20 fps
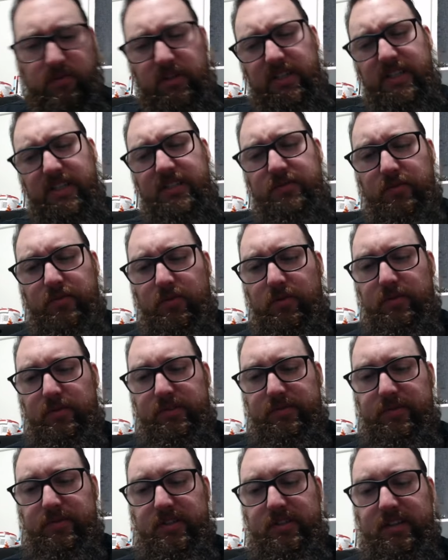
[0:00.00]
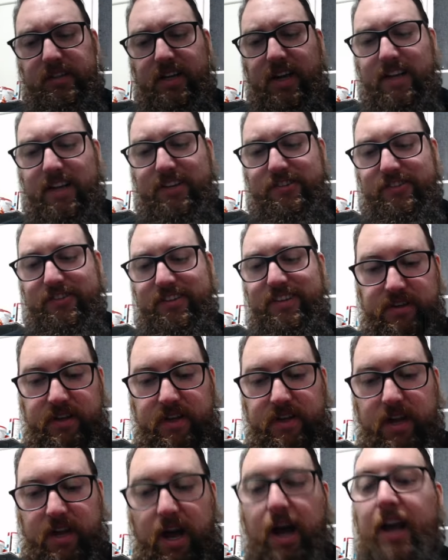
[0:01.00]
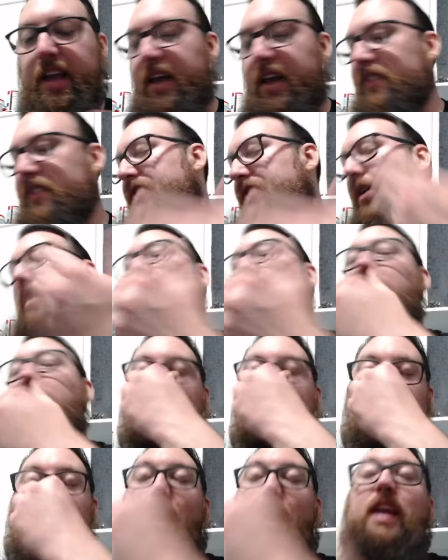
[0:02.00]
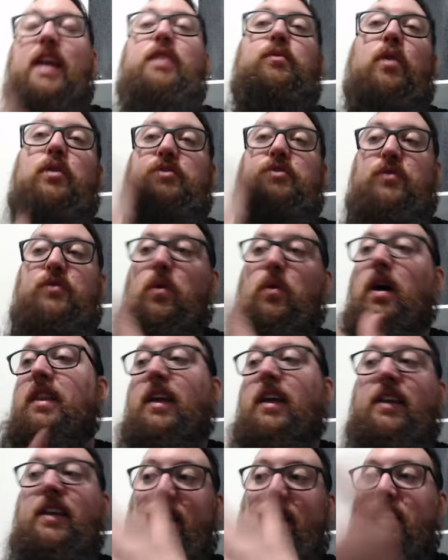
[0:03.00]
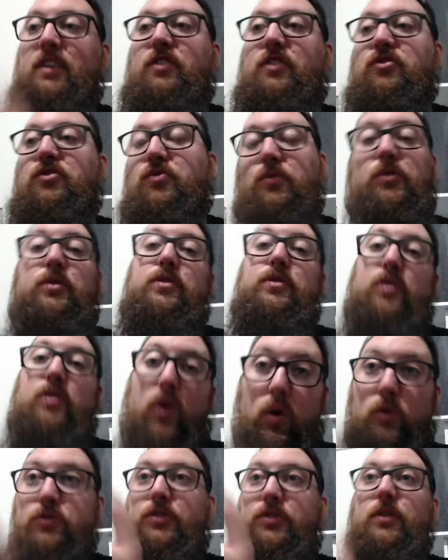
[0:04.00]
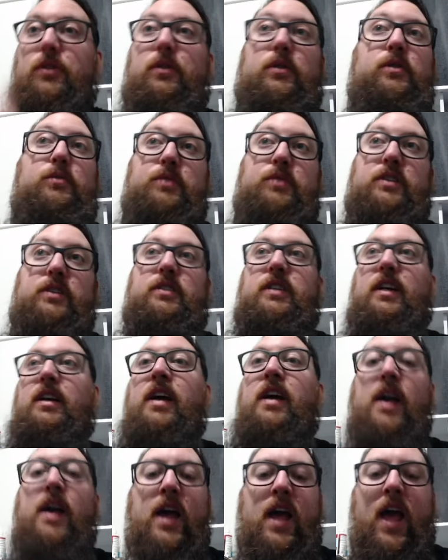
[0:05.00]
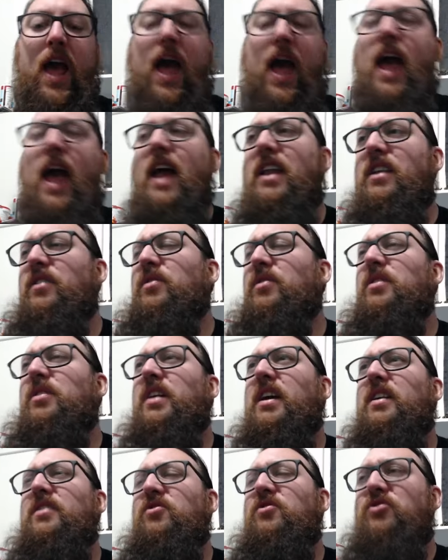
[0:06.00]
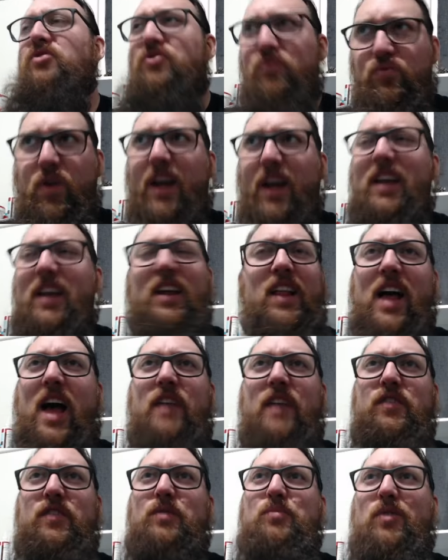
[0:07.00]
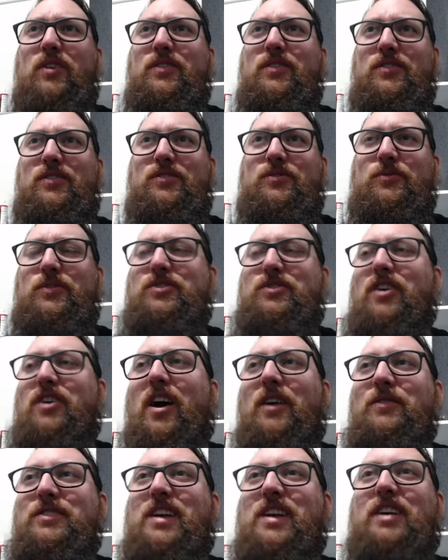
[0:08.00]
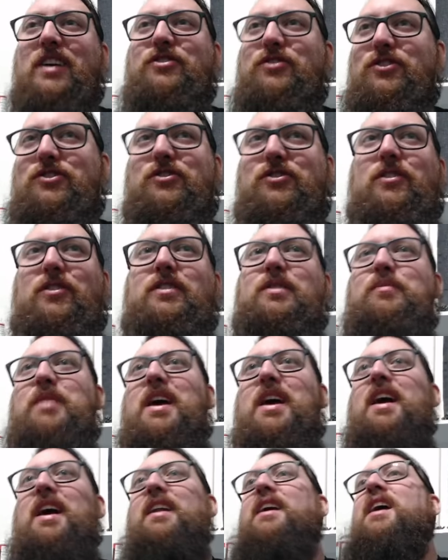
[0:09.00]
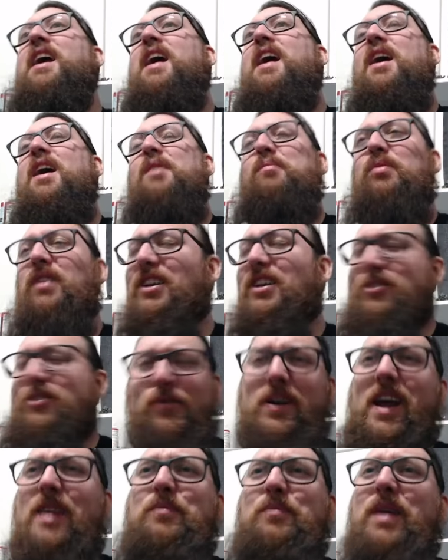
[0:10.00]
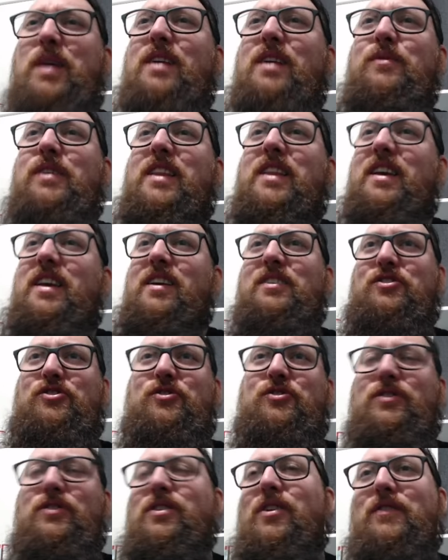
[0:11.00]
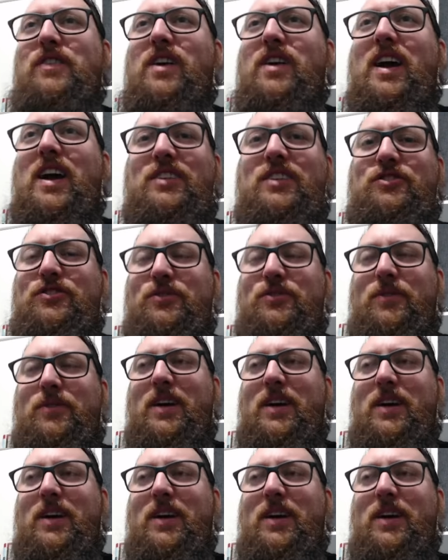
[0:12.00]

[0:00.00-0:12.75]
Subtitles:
War's ability actually? Yeah, so any rolls of 1, they take an additional wound, also a good ability. And regular Havoc Brothers, which I was actually shocked about, +1 AP when they're shooting over 9 inches away.